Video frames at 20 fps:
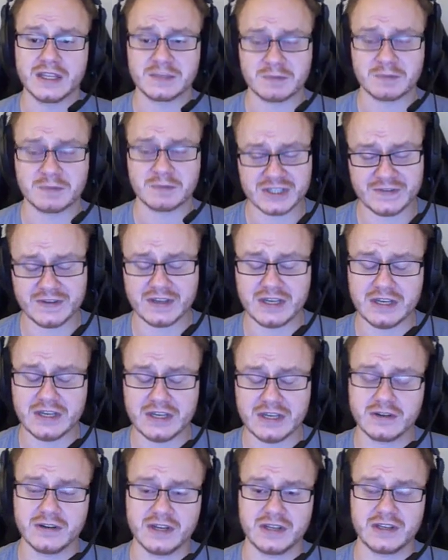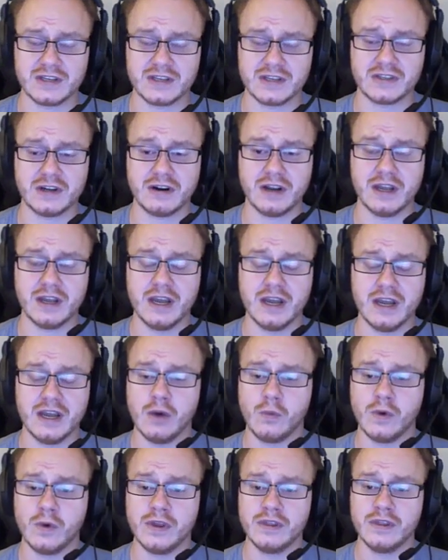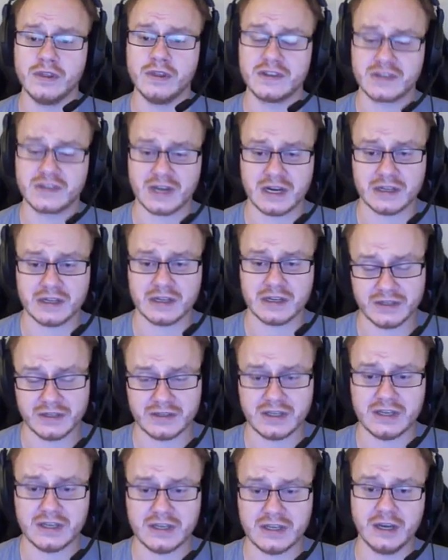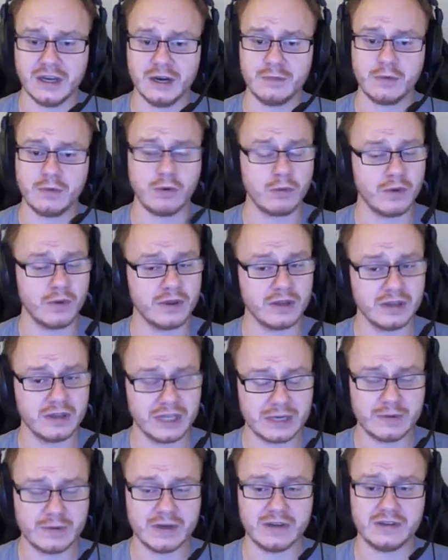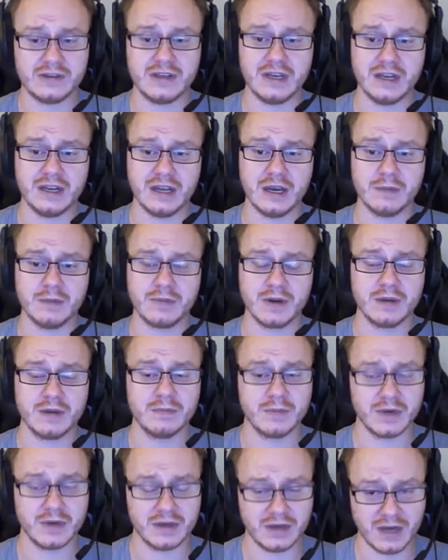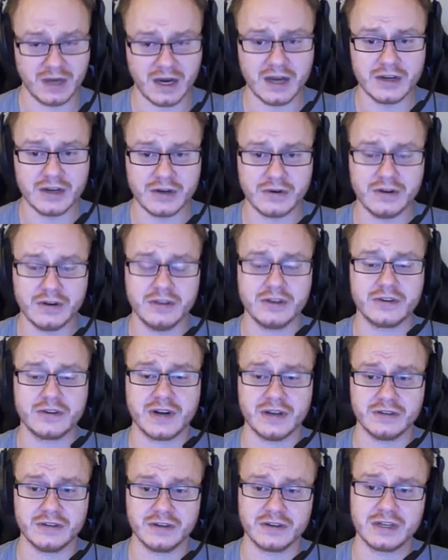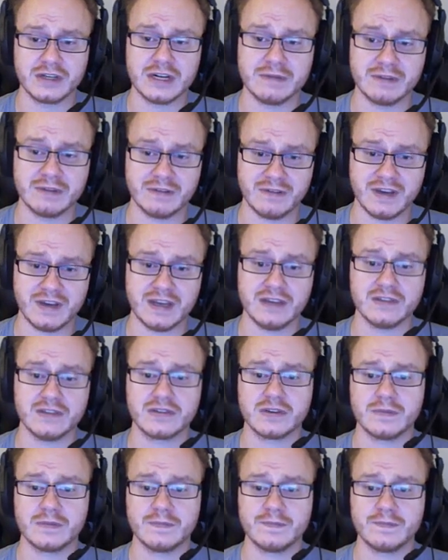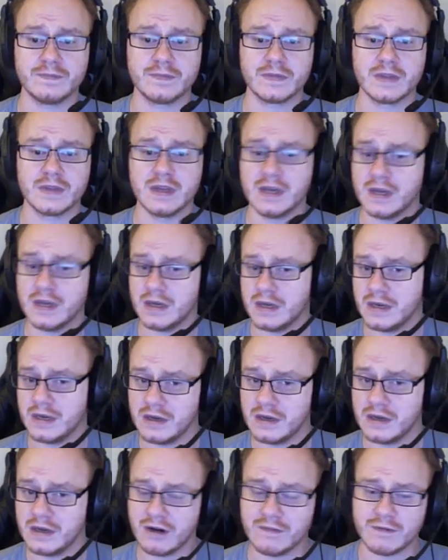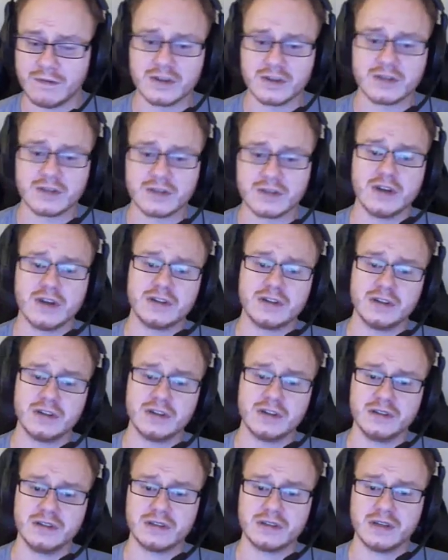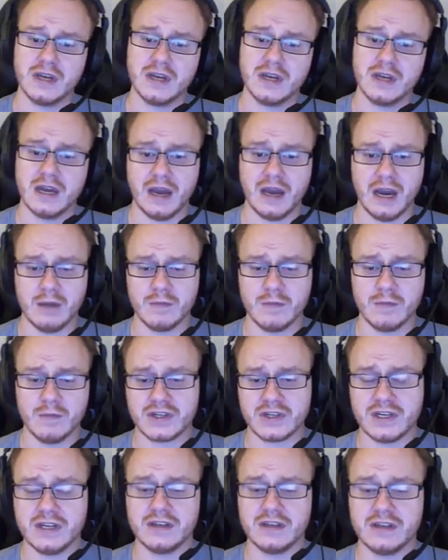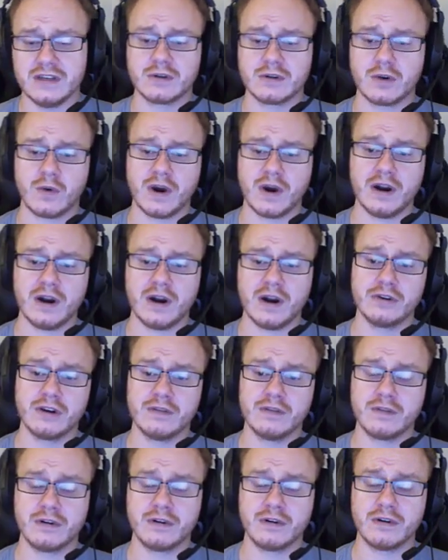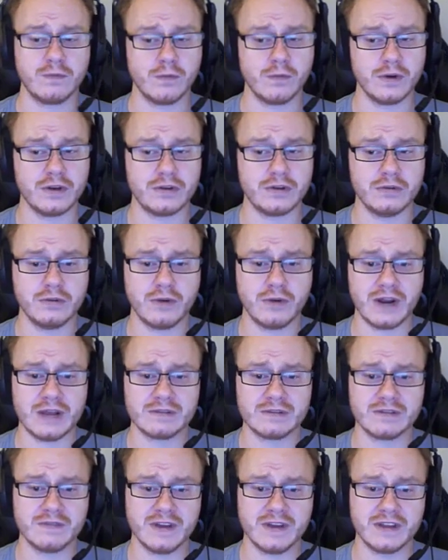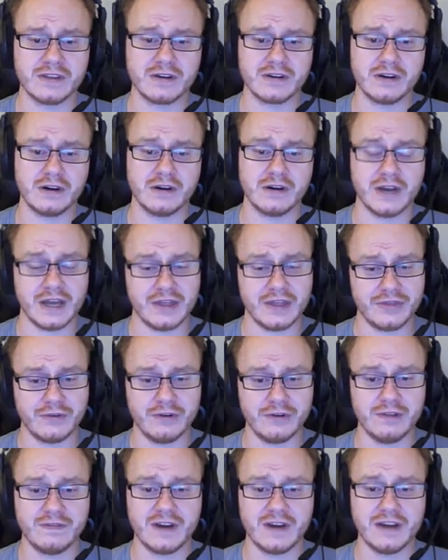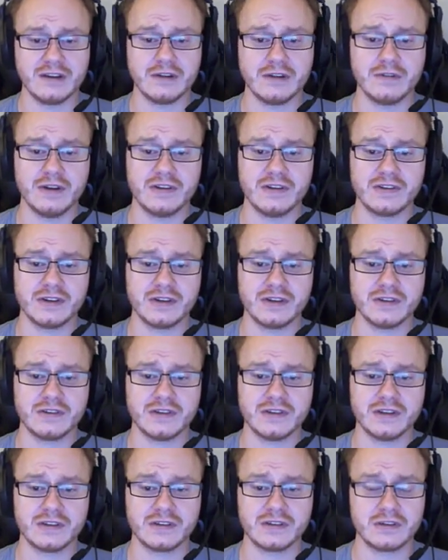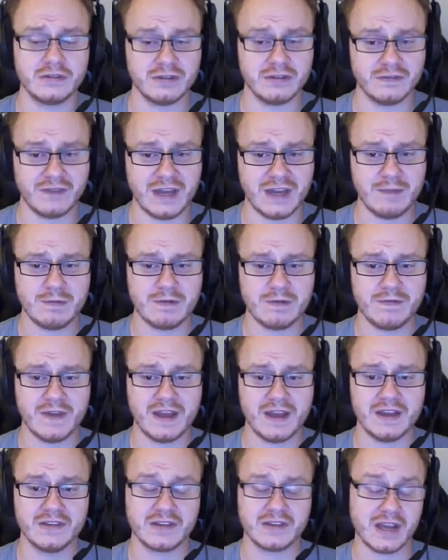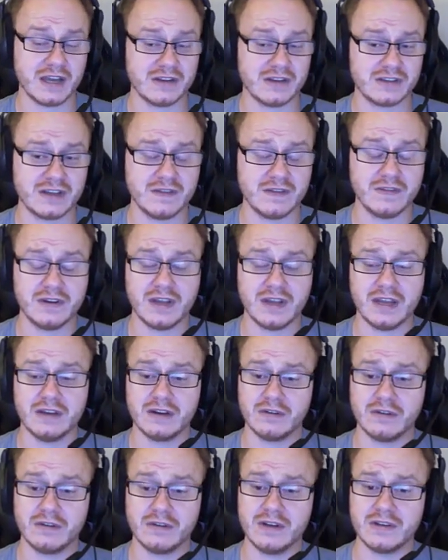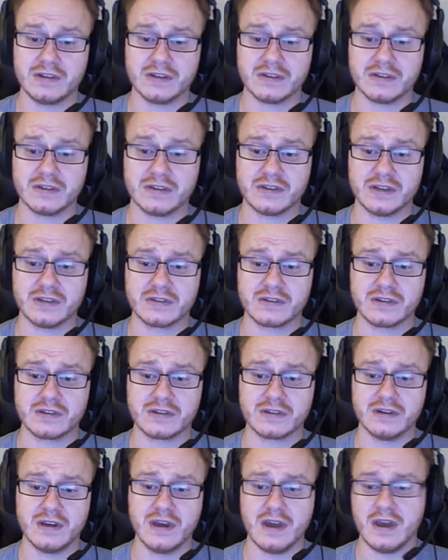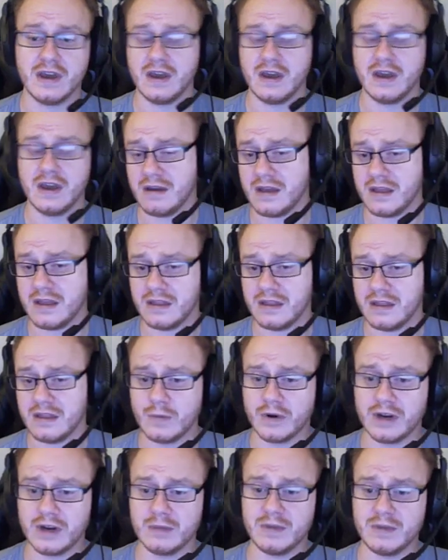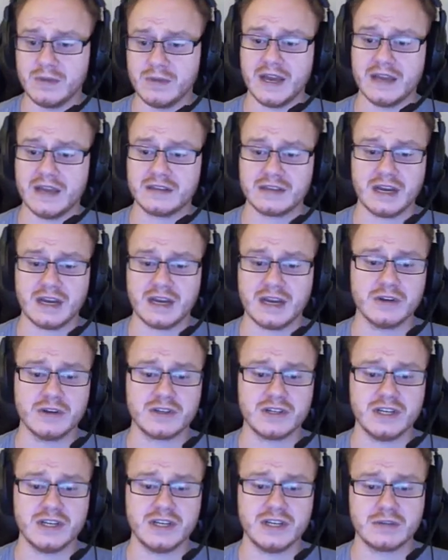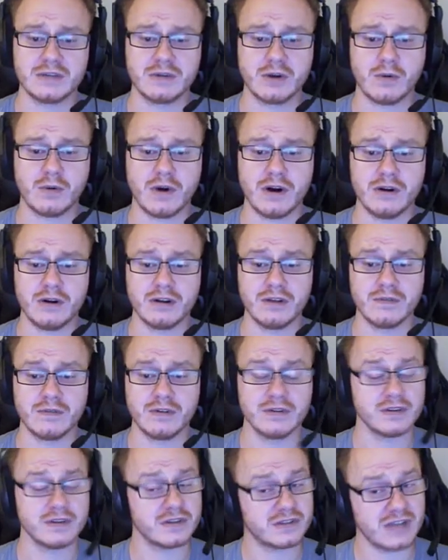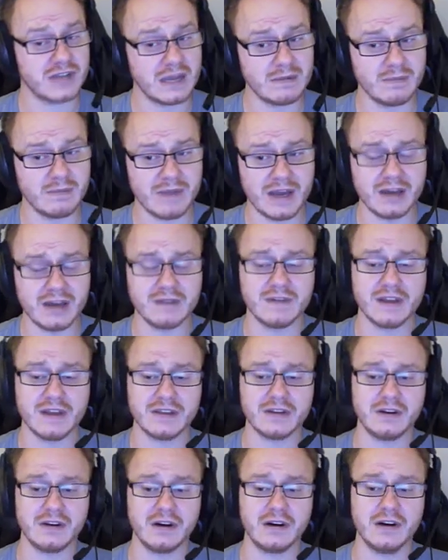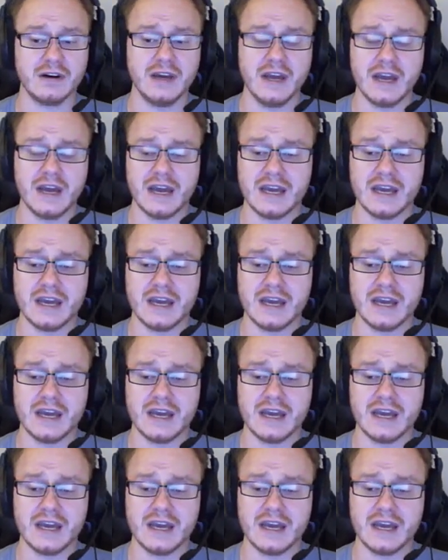The specific heats are necessary when the solid is heating up or when the liquid is heating up, but not during the transition of a phase. Our first question is, how much heat is required to convert 42 grams of ethanol at 35 degrees Celsius to the vapor phase at 78 degrees Celsius? And then we're going to be asked how much heat is required to convert the same amount of ethanol